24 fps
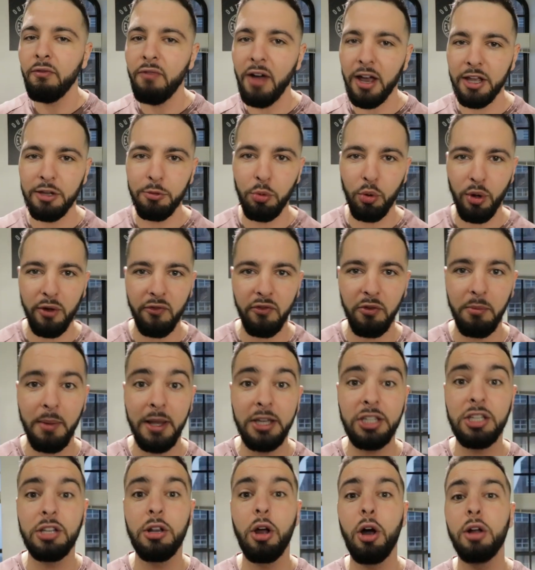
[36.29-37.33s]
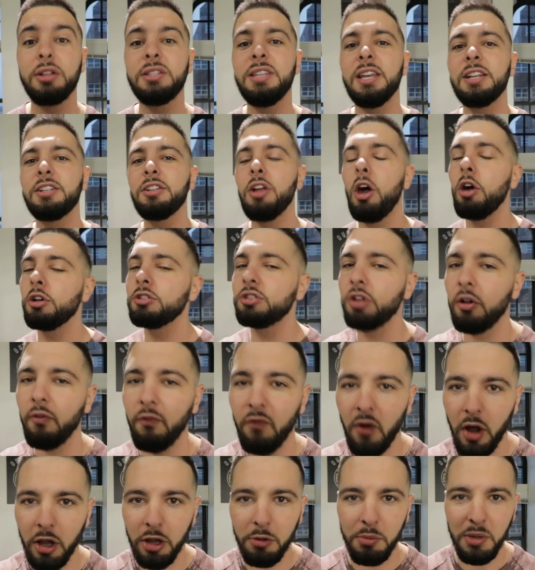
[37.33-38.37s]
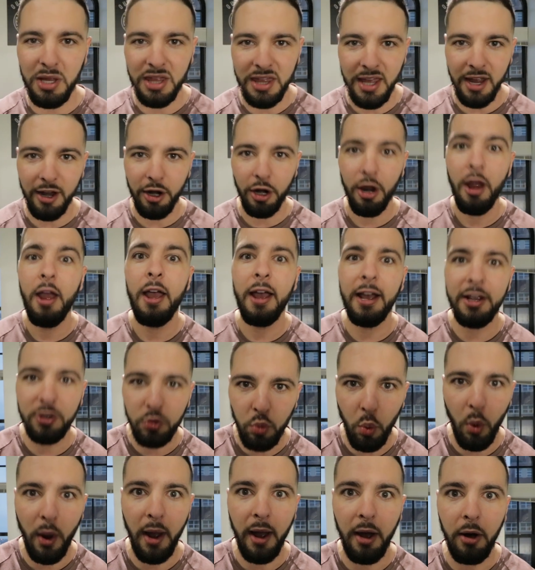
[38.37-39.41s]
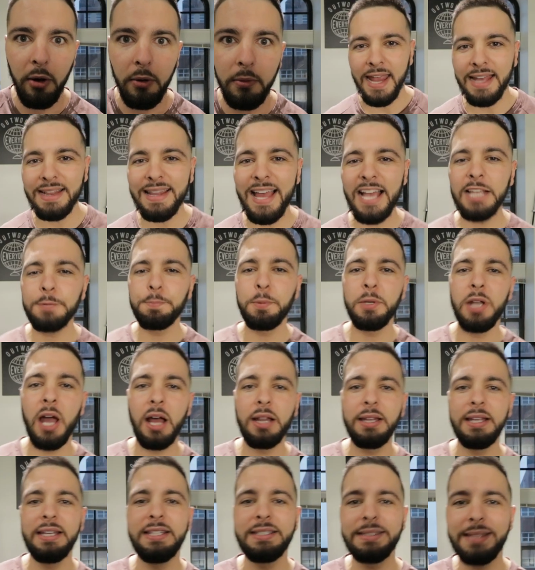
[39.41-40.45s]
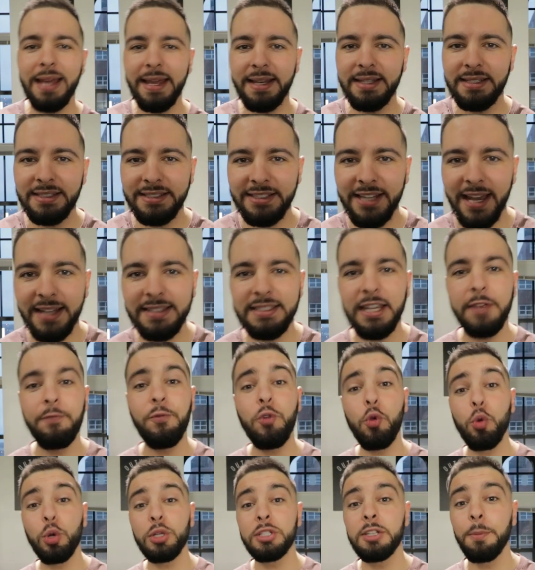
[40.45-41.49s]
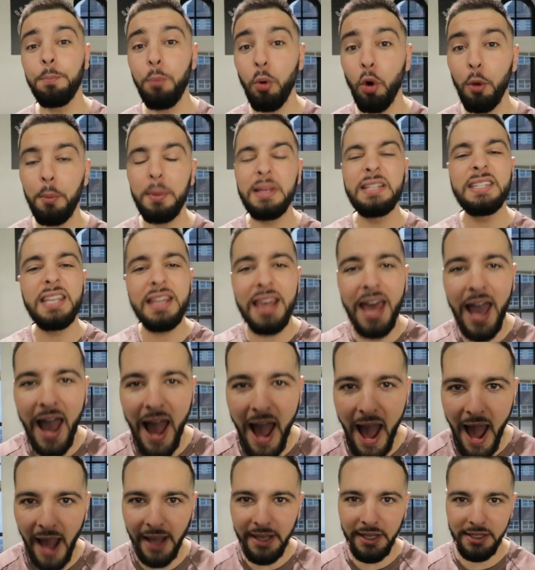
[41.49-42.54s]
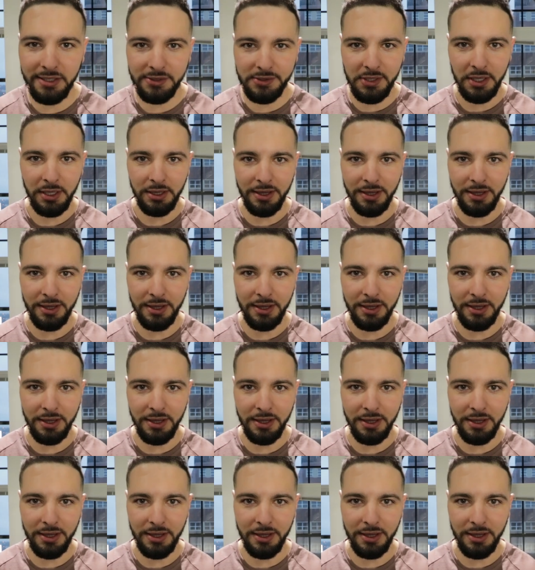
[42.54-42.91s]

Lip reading: valuable information on TikTok, so follow me there as well. And last but not least, ladies and gents, if you want to support me to the highest